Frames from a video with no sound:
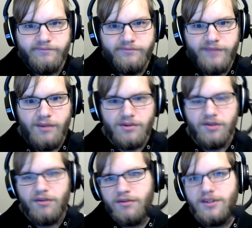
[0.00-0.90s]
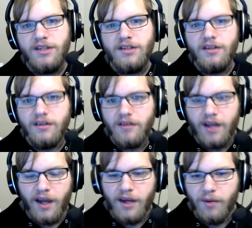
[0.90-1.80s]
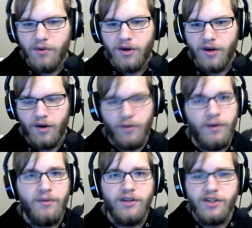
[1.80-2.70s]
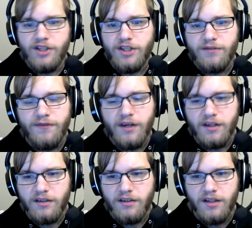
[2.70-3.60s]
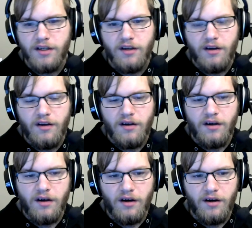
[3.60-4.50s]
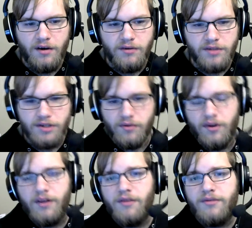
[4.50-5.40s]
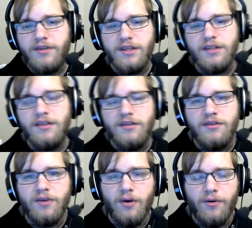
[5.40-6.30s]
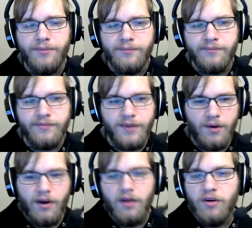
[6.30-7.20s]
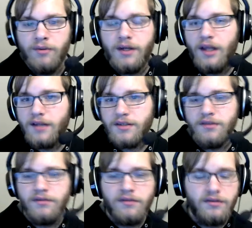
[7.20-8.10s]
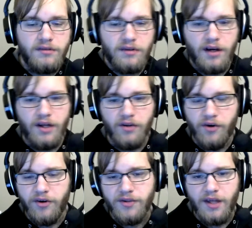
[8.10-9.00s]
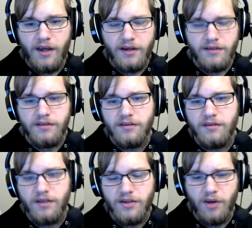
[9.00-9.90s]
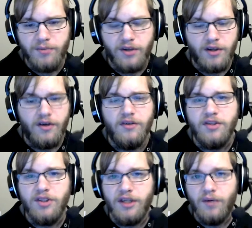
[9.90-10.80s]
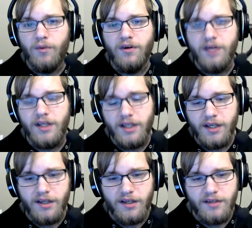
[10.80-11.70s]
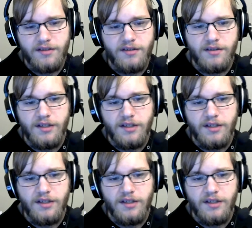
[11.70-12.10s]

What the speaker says: that was on the 360, and I could have got away with it just fine, just owning the 360. So, I learned my lesson. I learned that adopting a console day one is